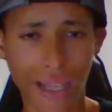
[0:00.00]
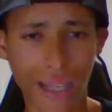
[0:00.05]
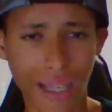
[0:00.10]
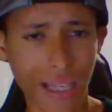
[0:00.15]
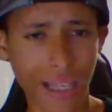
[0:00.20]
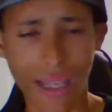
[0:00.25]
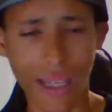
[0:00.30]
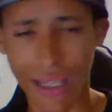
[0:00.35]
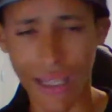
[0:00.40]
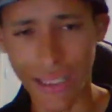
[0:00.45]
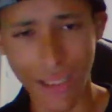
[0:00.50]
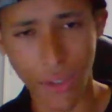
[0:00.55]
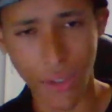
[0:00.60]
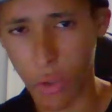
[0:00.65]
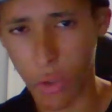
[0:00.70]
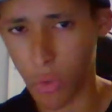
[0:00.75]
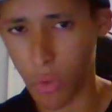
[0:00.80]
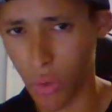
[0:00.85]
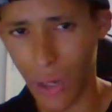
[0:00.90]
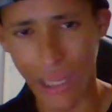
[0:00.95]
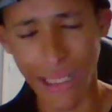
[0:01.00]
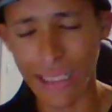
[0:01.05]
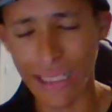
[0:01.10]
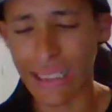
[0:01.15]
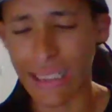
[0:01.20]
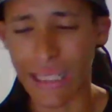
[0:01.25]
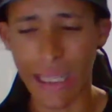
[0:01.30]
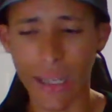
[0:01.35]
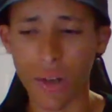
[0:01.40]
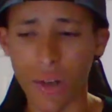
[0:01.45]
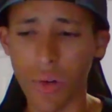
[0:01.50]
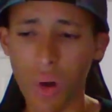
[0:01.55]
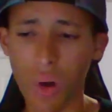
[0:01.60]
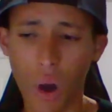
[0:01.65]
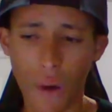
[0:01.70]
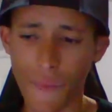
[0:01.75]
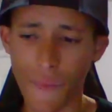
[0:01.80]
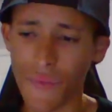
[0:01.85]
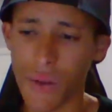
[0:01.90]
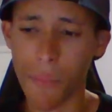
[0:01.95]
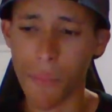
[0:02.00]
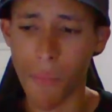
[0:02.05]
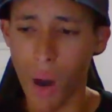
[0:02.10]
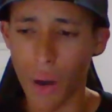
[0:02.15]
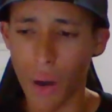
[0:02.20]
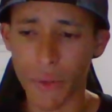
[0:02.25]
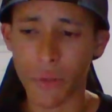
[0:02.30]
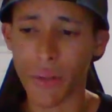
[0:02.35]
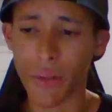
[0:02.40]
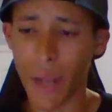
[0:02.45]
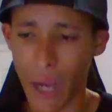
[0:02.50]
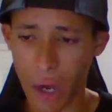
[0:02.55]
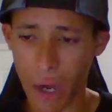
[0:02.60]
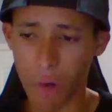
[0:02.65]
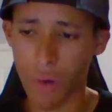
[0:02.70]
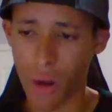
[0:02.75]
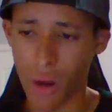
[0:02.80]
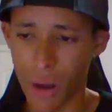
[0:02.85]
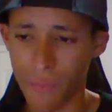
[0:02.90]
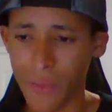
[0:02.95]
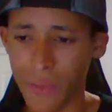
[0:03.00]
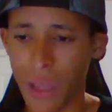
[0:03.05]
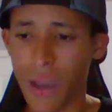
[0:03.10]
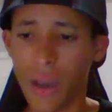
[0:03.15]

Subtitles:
he is the greatest heel of the modern era.